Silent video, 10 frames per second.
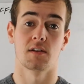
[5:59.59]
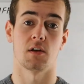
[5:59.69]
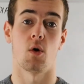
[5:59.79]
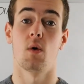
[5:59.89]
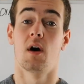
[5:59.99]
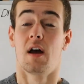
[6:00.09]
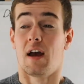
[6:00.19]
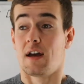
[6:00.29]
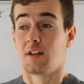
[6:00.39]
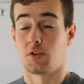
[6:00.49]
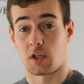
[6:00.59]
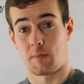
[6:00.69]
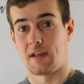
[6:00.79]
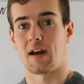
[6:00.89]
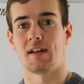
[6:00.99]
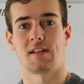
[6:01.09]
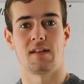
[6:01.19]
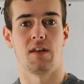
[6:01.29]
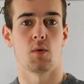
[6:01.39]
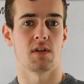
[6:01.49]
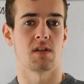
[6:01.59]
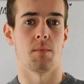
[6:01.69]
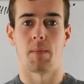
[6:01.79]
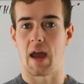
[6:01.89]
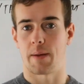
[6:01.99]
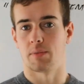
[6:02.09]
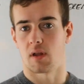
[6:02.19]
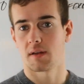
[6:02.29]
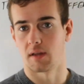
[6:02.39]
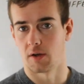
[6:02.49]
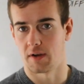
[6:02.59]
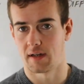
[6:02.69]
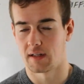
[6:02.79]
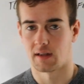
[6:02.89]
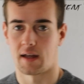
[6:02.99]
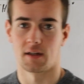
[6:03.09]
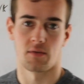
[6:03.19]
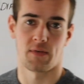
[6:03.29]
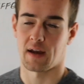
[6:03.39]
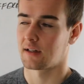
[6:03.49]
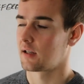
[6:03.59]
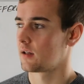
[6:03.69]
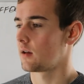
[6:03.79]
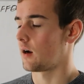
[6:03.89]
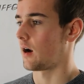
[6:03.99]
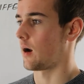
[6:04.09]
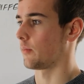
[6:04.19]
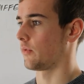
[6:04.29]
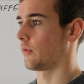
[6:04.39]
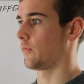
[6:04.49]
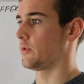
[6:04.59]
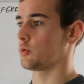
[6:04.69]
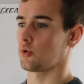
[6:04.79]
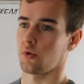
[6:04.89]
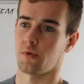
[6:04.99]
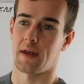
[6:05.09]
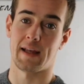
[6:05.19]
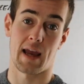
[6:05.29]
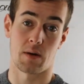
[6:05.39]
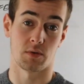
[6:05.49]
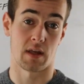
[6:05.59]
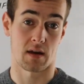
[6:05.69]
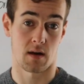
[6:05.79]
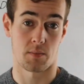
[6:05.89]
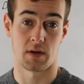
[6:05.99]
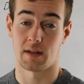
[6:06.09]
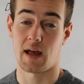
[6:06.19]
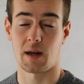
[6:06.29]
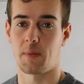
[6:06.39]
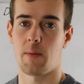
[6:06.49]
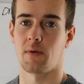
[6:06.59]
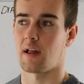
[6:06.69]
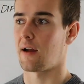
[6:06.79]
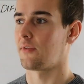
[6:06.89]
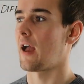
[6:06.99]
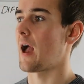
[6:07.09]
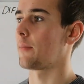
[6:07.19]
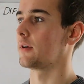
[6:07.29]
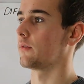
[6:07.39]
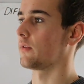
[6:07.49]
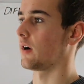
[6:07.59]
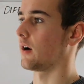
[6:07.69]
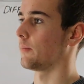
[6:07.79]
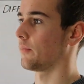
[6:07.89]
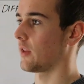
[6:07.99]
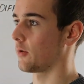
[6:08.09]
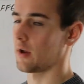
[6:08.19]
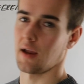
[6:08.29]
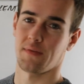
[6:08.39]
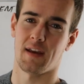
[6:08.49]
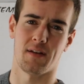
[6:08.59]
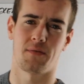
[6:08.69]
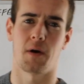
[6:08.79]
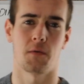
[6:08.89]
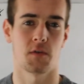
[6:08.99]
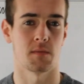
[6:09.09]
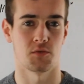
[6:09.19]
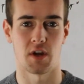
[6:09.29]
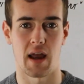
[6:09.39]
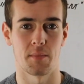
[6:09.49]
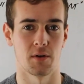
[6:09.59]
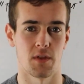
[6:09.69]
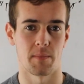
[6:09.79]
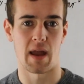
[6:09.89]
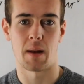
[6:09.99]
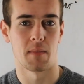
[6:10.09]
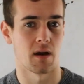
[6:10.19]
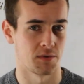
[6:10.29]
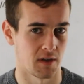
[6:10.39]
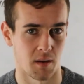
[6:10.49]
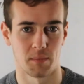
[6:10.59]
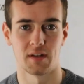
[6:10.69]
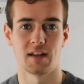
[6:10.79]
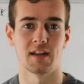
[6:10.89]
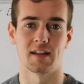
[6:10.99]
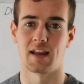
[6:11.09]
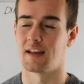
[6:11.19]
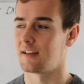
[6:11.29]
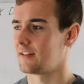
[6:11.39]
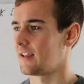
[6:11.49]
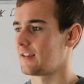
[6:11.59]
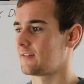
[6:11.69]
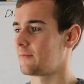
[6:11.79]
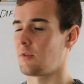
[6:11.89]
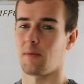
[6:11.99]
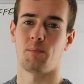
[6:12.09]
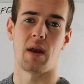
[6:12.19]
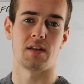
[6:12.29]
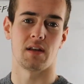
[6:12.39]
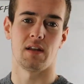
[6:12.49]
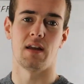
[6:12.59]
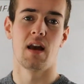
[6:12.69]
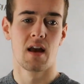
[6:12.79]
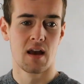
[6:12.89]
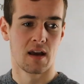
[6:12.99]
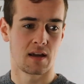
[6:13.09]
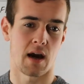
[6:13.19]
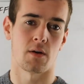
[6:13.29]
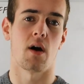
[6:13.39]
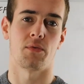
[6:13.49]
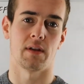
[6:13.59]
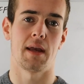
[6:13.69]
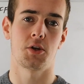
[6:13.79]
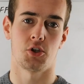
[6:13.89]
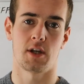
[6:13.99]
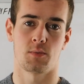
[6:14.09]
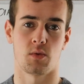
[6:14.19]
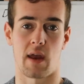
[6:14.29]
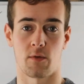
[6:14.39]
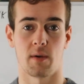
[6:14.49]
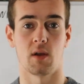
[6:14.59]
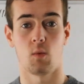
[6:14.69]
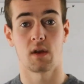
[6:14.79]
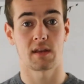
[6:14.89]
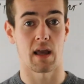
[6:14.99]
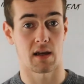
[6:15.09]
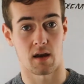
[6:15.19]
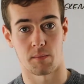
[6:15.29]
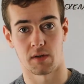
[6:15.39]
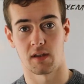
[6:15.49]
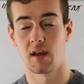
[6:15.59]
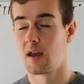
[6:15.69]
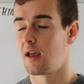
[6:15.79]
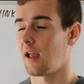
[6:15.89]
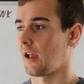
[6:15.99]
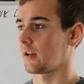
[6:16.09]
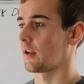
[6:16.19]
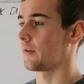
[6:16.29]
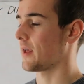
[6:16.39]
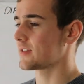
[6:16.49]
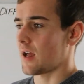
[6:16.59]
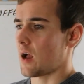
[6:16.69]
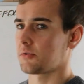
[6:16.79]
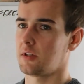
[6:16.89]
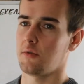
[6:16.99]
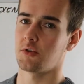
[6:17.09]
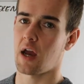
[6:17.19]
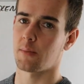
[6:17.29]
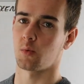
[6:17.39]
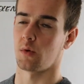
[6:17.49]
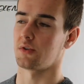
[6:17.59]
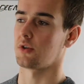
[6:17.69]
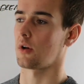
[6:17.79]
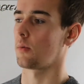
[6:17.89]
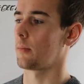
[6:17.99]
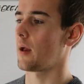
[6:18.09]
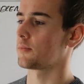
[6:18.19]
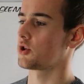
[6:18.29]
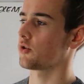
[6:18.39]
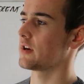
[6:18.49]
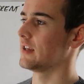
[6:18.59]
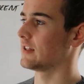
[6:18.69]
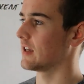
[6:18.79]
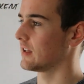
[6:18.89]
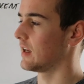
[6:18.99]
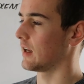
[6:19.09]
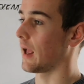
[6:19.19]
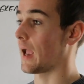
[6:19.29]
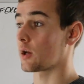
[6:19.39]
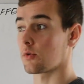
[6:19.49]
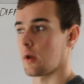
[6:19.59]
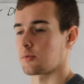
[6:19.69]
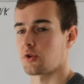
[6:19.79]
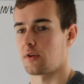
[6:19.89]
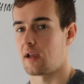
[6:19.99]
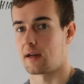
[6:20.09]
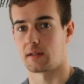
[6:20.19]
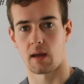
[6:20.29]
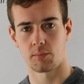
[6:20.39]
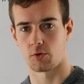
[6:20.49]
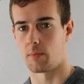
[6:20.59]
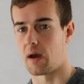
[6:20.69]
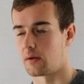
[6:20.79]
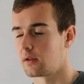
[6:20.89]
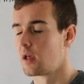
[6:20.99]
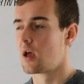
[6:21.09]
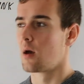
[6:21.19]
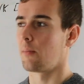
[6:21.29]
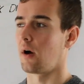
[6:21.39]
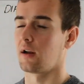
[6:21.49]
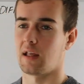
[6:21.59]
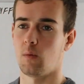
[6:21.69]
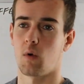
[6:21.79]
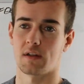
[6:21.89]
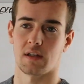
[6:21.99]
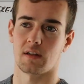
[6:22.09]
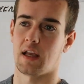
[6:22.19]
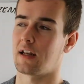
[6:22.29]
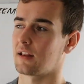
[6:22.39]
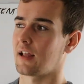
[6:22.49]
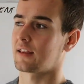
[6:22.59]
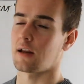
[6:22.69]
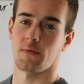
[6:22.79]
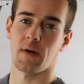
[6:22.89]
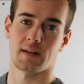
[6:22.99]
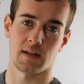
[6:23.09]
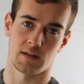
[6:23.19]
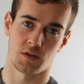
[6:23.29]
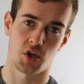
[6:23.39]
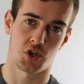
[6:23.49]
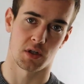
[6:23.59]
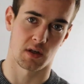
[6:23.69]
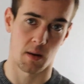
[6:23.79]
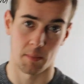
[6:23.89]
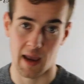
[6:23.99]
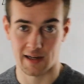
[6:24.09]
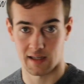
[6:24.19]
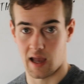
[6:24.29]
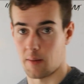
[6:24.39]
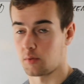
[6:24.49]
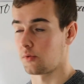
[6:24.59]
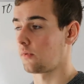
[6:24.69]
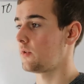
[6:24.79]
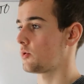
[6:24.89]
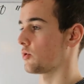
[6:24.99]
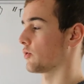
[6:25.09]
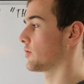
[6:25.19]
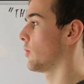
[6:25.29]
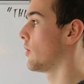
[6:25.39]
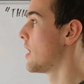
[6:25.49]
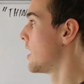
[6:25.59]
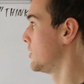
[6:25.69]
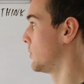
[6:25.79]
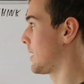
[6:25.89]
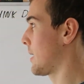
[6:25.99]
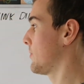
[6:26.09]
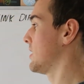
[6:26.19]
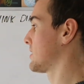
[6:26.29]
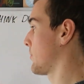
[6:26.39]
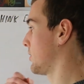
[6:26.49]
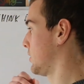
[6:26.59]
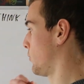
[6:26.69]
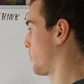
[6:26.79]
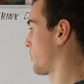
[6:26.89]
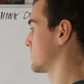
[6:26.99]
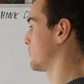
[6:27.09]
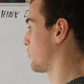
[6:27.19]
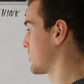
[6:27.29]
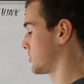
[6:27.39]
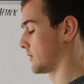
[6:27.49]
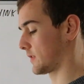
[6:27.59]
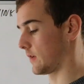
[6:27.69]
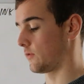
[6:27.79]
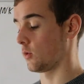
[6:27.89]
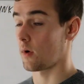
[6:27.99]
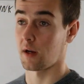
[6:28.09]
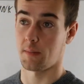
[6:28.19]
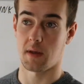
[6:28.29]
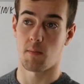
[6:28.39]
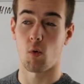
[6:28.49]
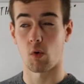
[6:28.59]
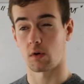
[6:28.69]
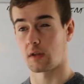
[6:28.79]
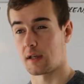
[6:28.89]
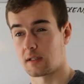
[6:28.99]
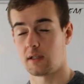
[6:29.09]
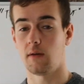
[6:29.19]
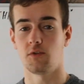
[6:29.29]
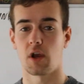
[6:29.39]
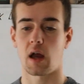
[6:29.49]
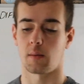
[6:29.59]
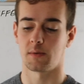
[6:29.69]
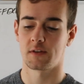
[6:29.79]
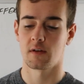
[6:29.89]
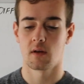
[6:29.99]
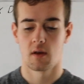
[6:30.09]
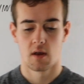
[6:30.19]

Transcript: So just because there was some bad blood there, he let it affect um, the future that he had with that company. A lot of people have the habit of, um, okay, if they get fired for some job, you know, they badmouth the company and they, they, they basically cut off relationships with everybody with that company. And uh, that's not how Steve Jobs was, you know. I mean, I'm sure he did get angry. I'm sure he had a temper about it, but he wasn't. He didn't let that affect his decision to come back to Apple in the future. So you can't be somebody who burns bridges if you want to be more like Steve Jobs.